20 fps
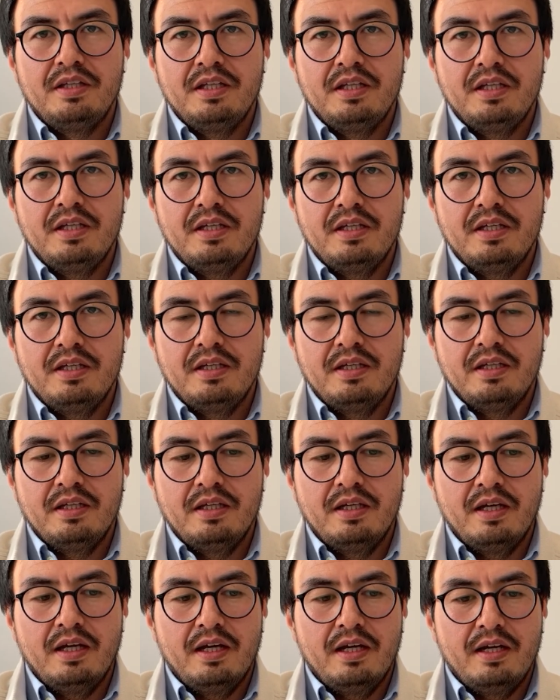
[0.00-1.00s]

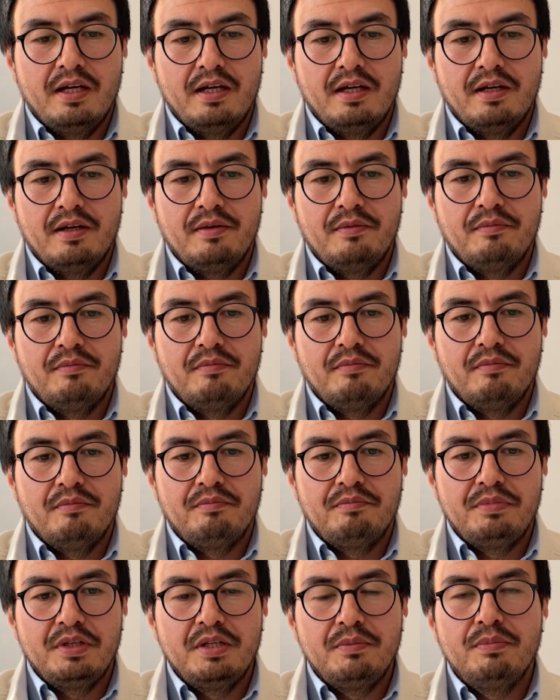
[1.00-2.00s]
the
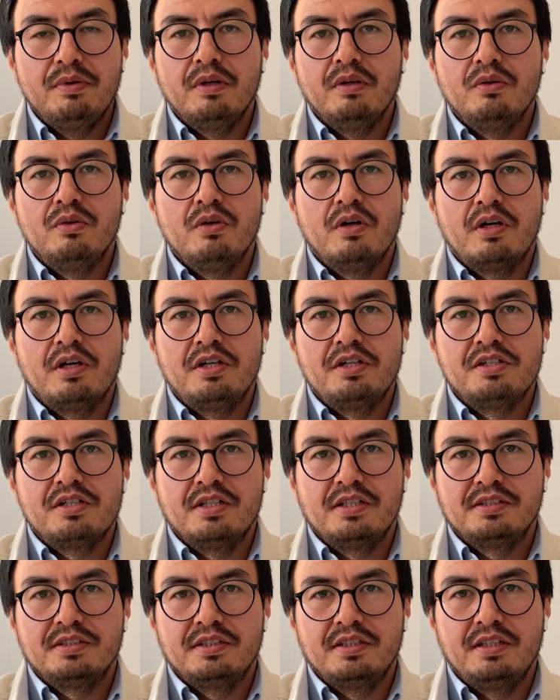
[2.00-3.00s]
people who are
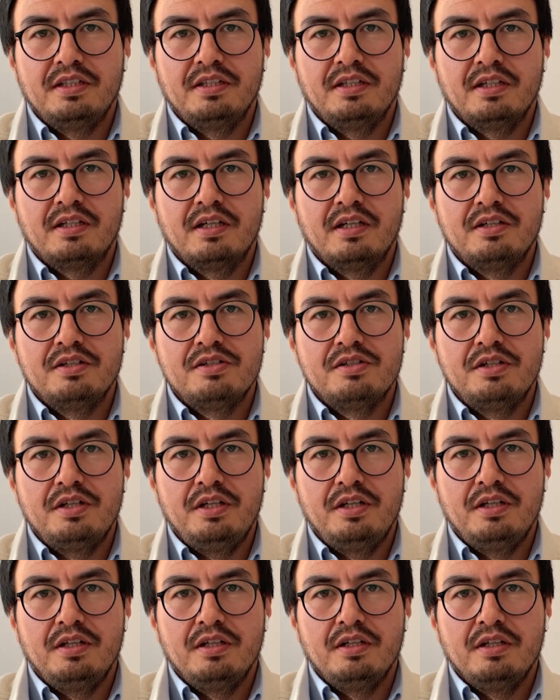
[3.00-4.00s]
interested in the
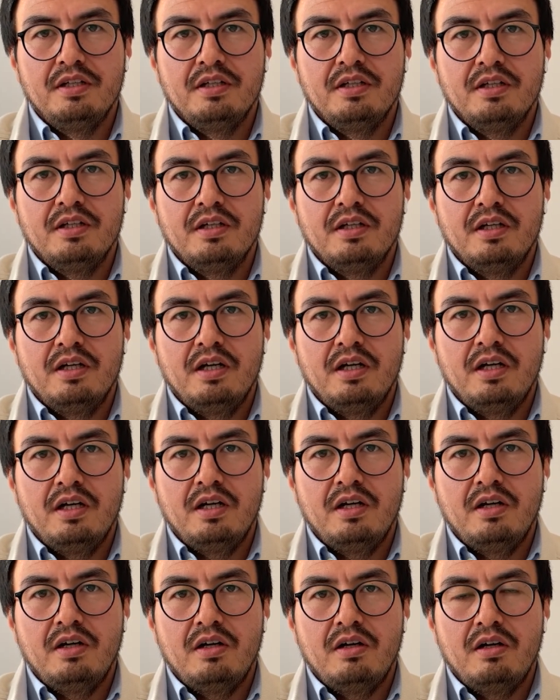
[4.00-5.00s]
country
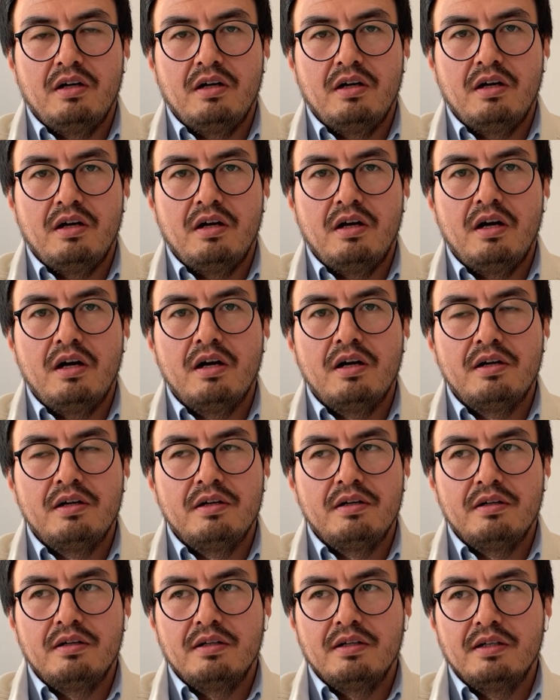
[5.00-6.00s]

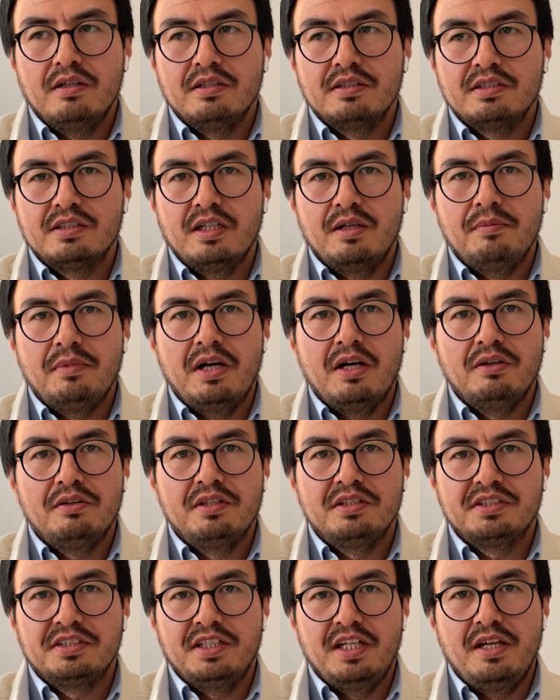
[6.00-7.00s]
are
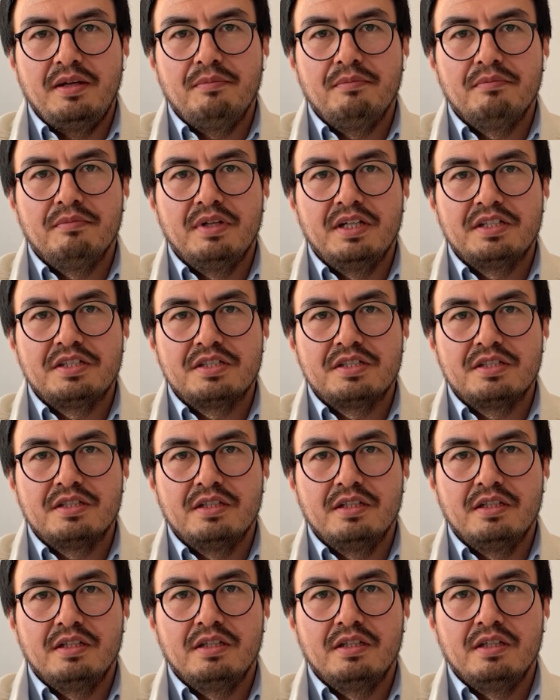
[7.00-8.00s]
somehow the same, but
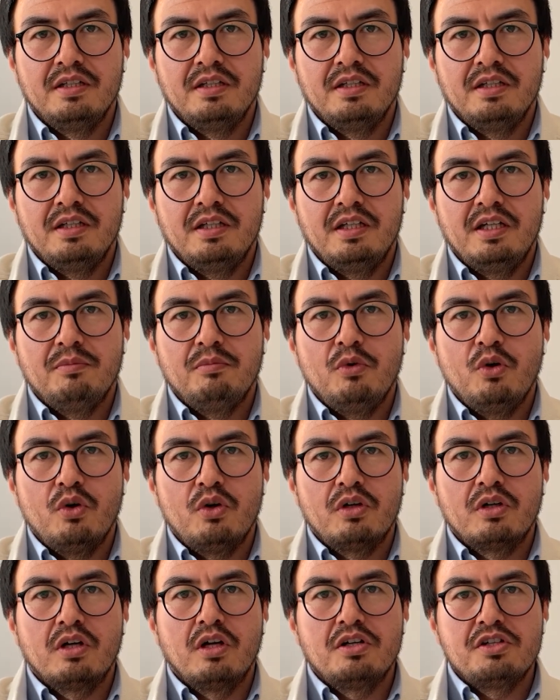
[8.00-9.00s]
in a
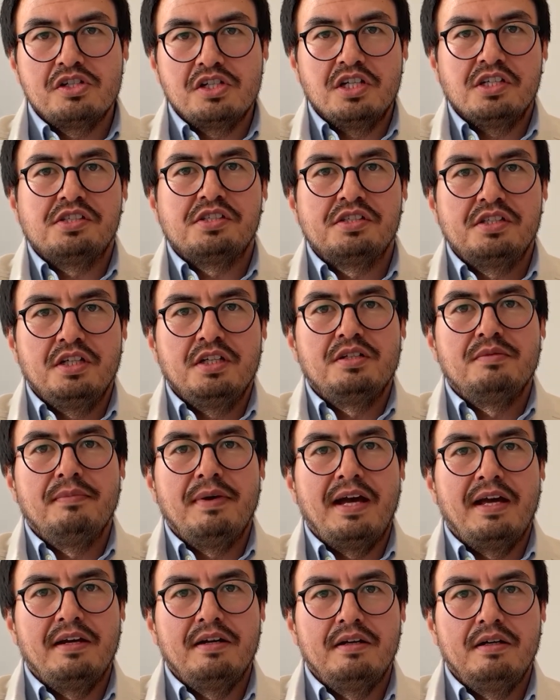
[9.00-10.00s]
more congested
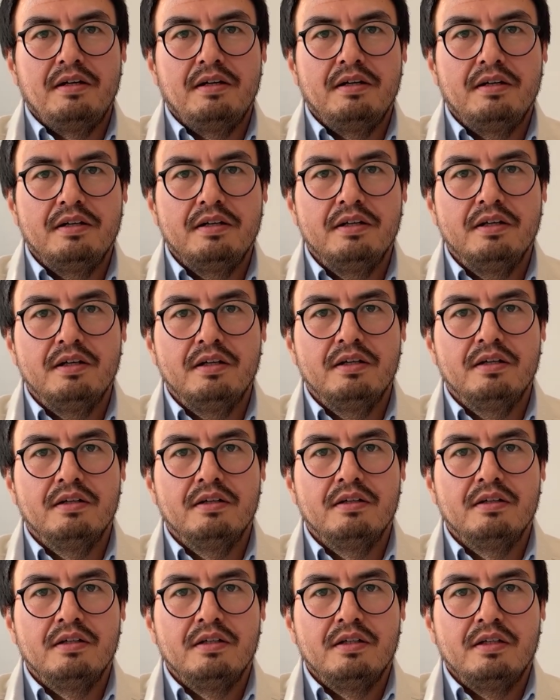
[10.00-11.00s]
manner.
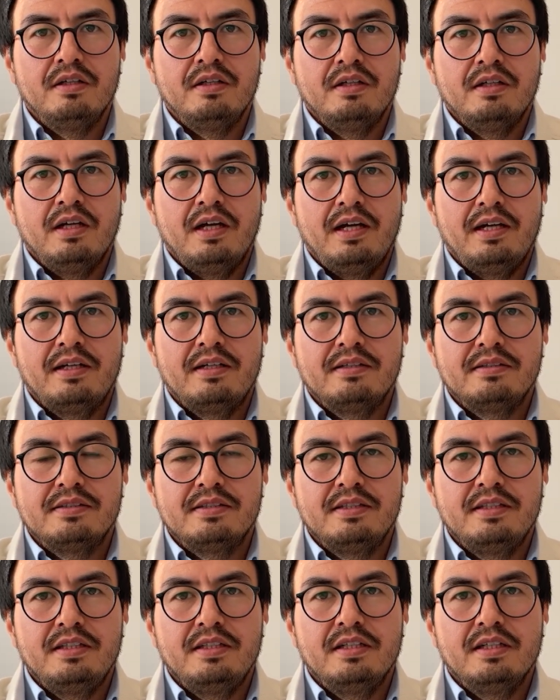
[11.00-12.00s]
I can
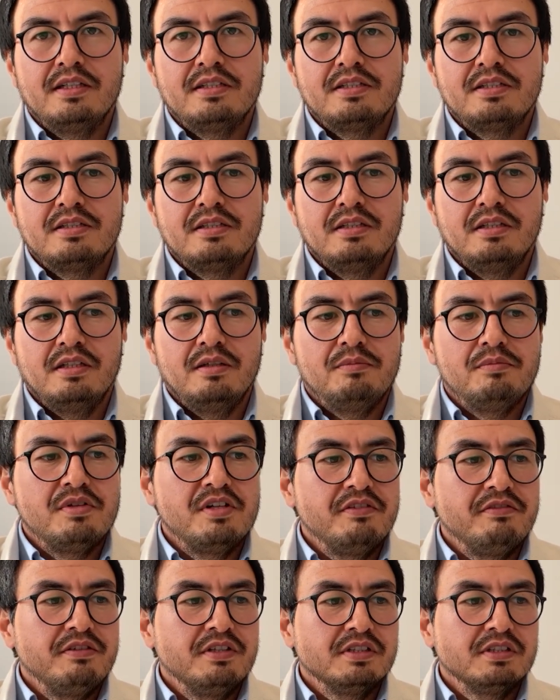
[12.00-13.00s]
see that
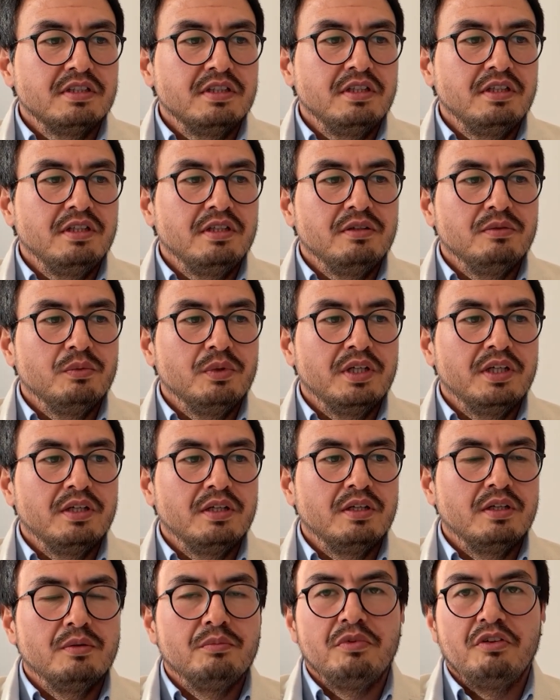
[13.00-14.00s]
previously,
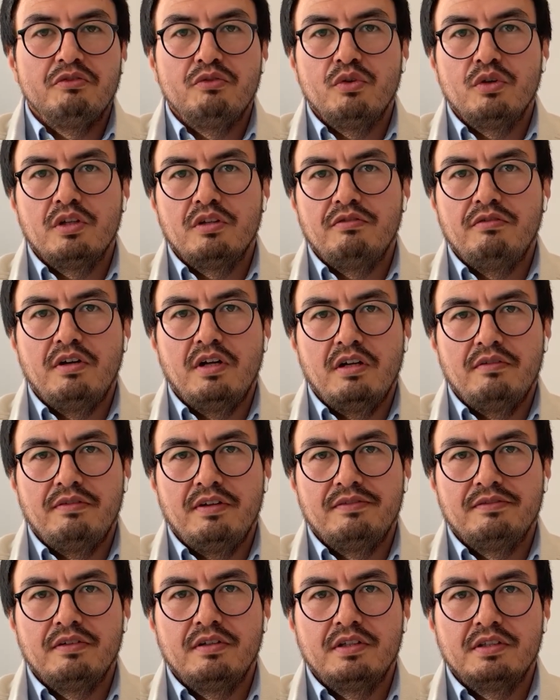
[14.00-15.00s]
before the fall
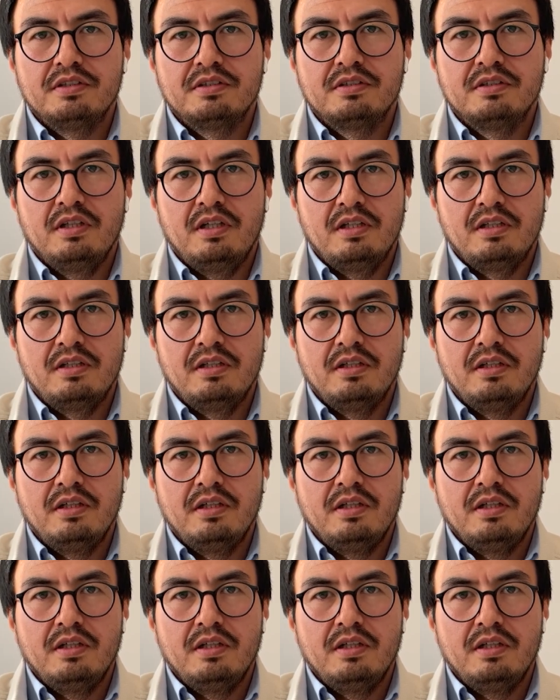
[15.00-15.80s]
of Afghanistan,